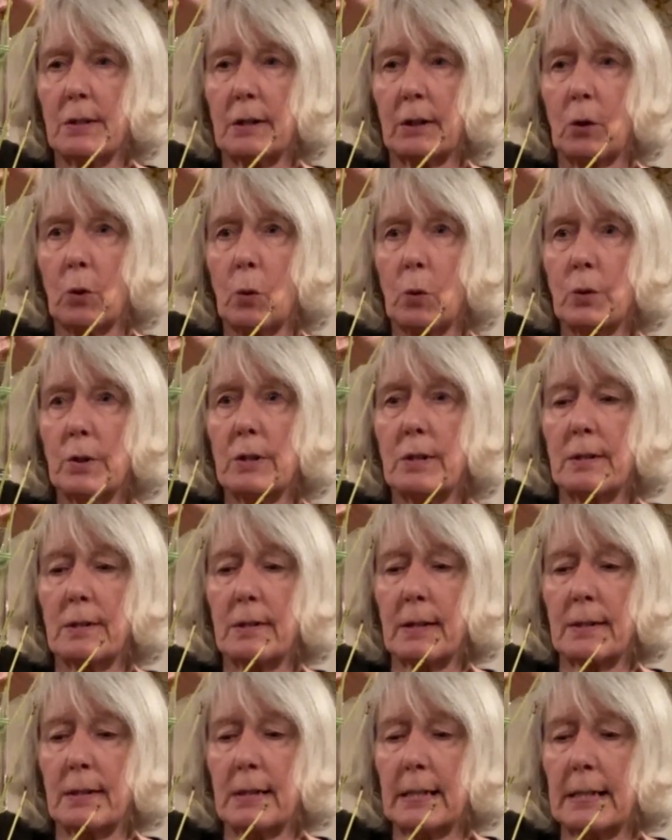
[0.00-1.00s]
The cornice
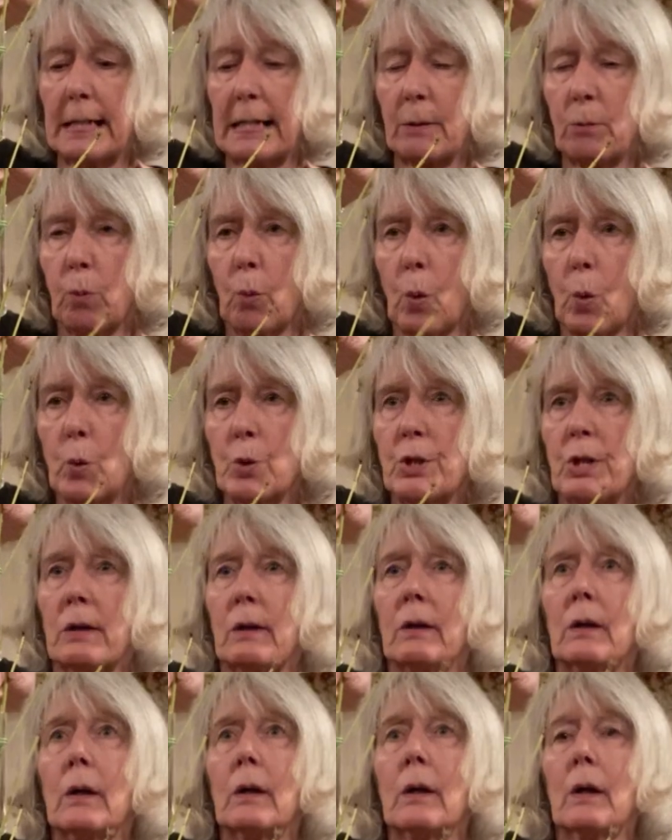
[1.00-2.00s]
doesn't need
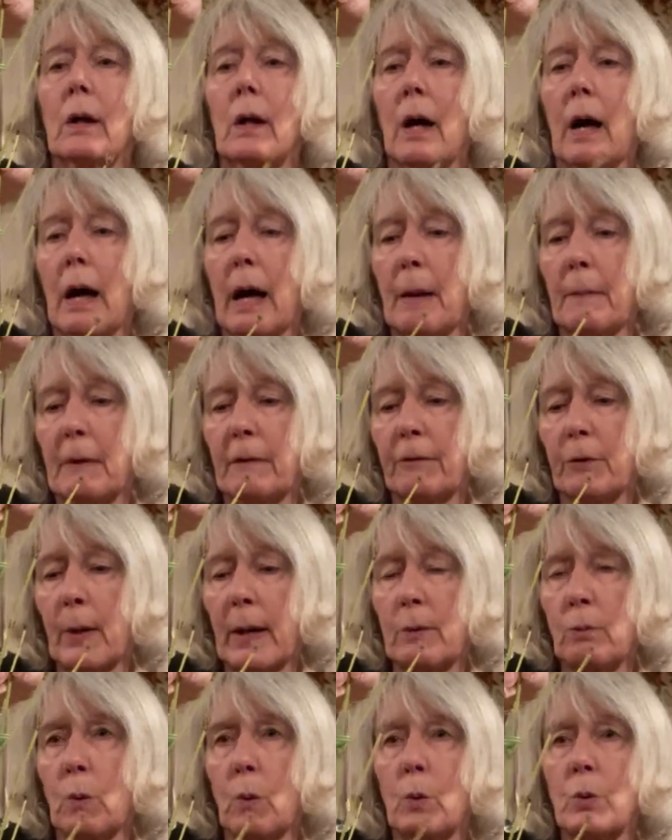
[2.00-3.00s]
water. If you
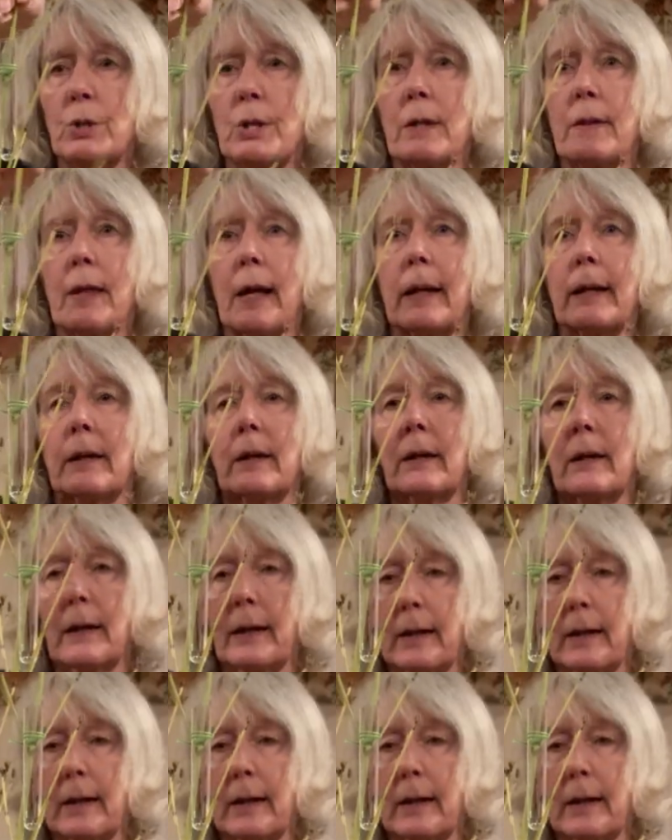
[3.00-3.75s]
add water, then